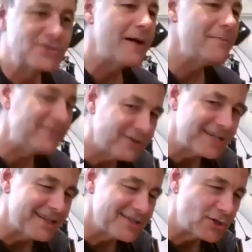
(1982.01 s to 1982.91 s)
shopping for a
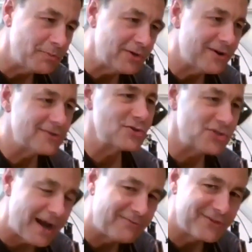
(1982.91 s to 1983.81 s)
telescope, you also
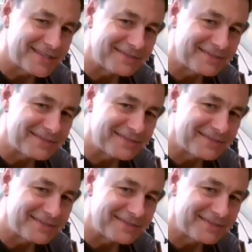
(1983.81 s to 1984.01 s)
shop for the.